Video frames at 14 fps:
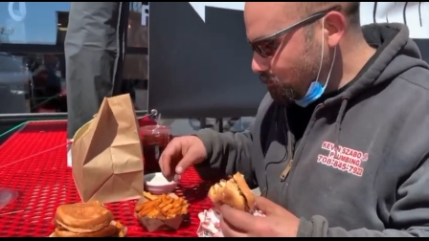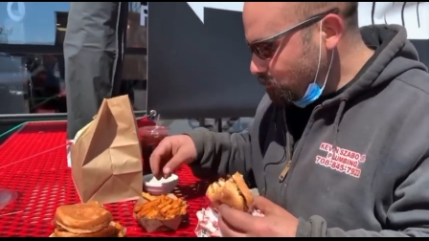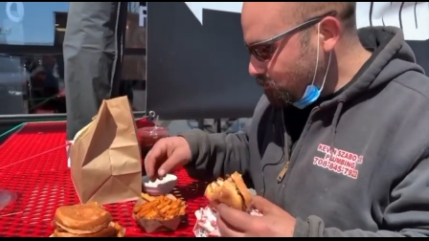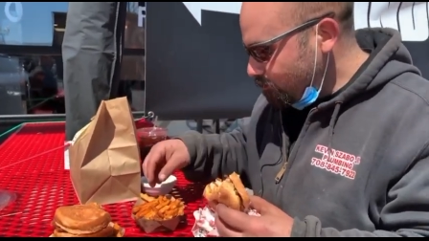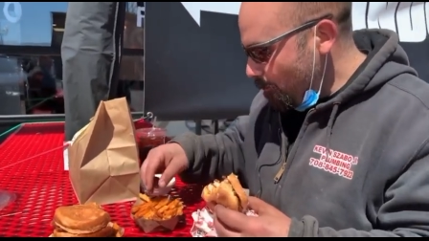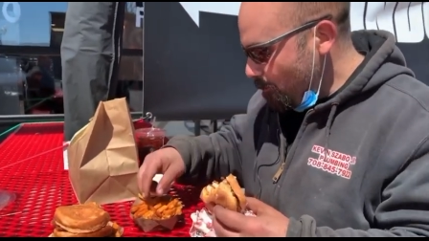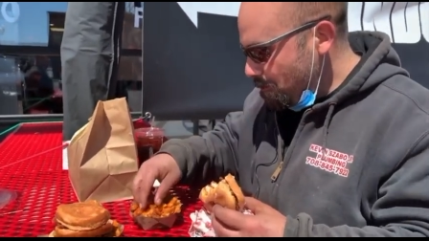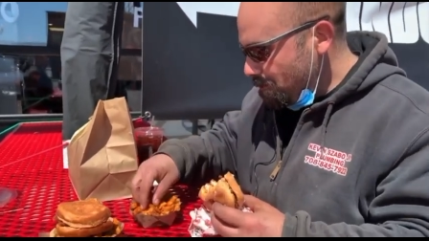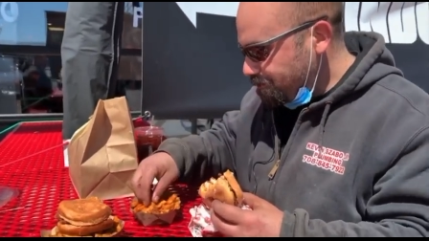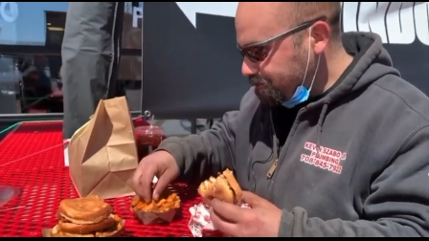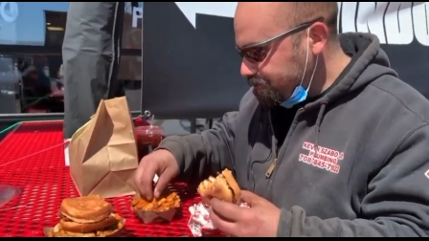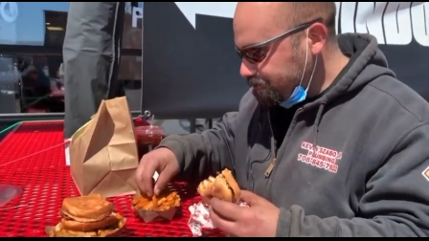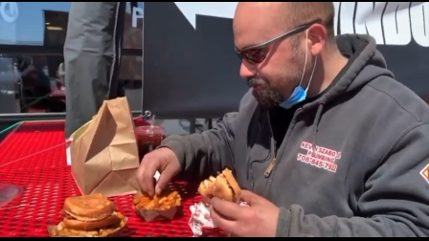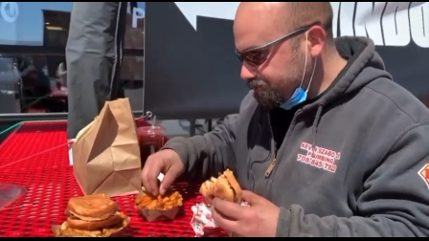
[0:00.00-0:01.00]
Man, does
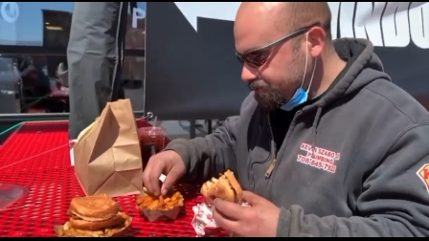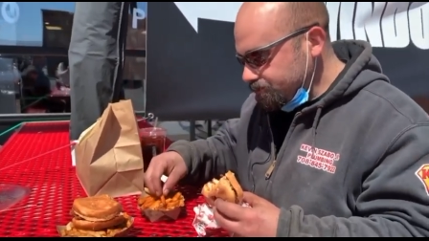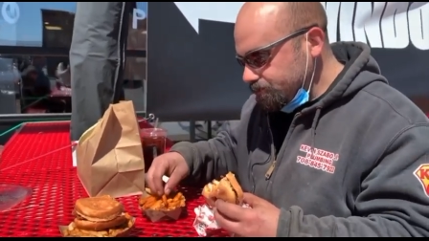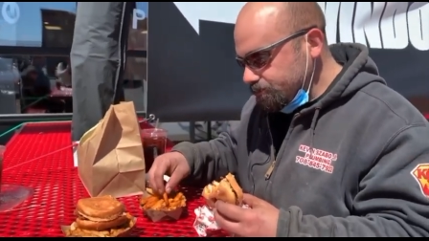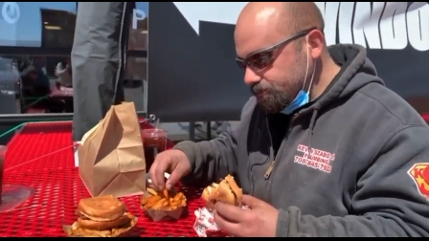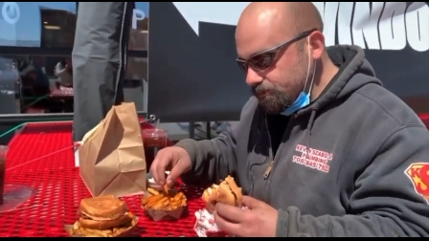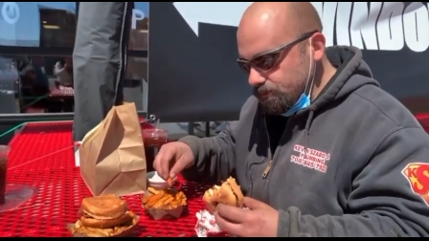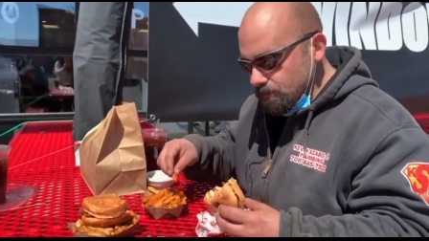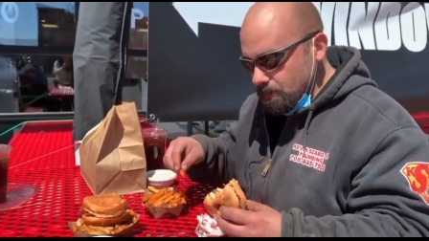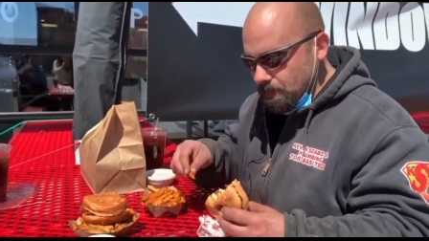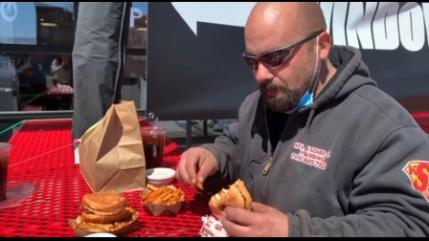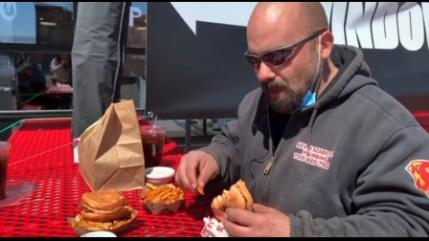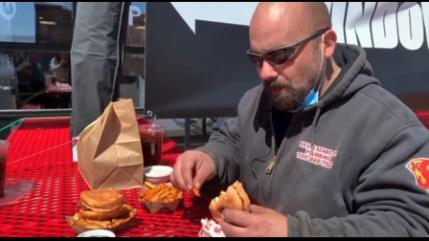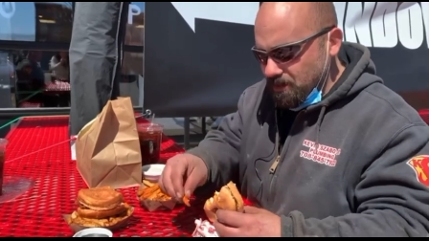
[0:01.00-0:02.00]
that look good.
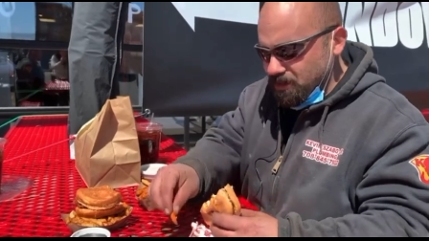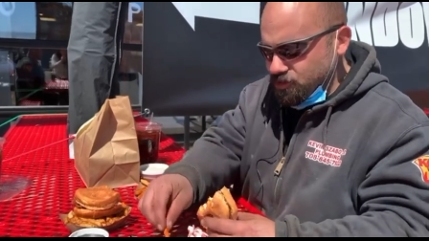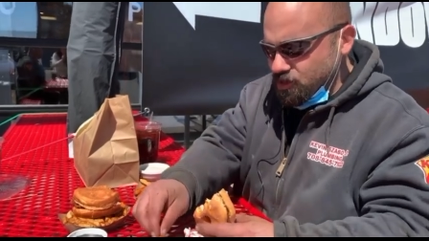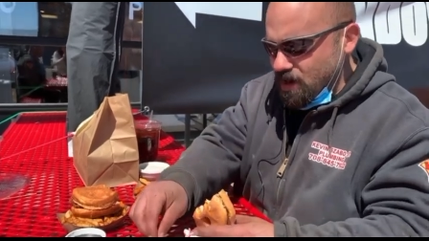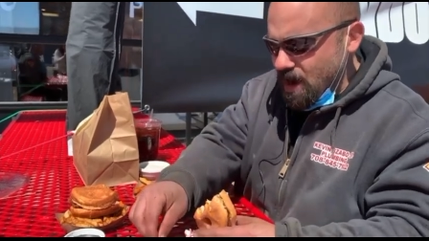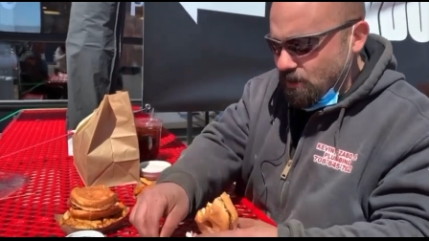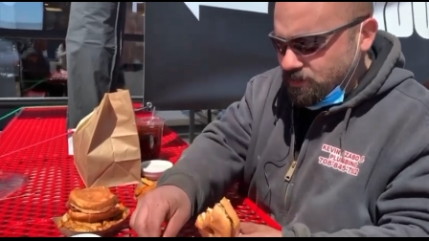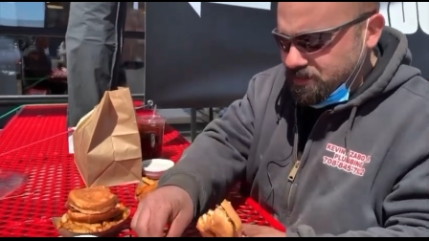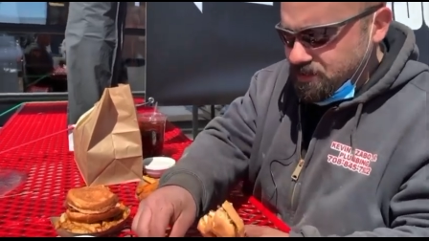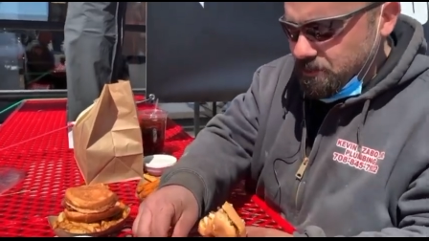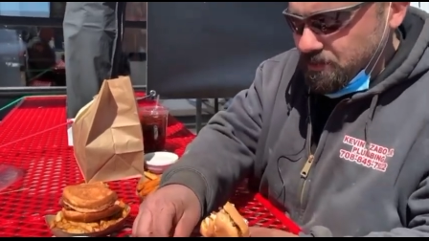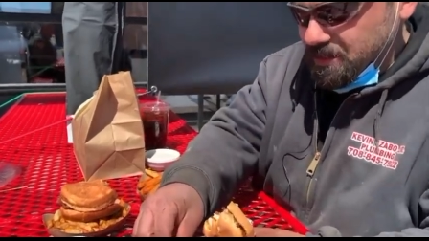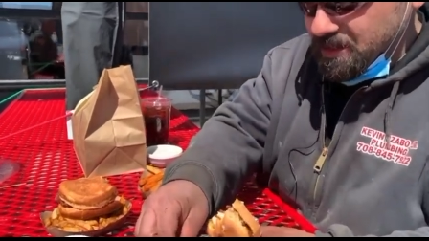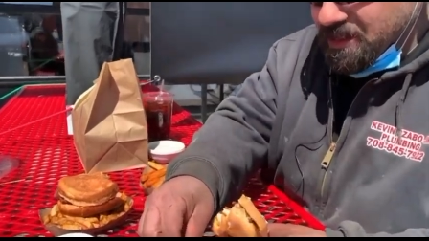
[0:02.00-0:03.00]
I'm gonna try it with some of this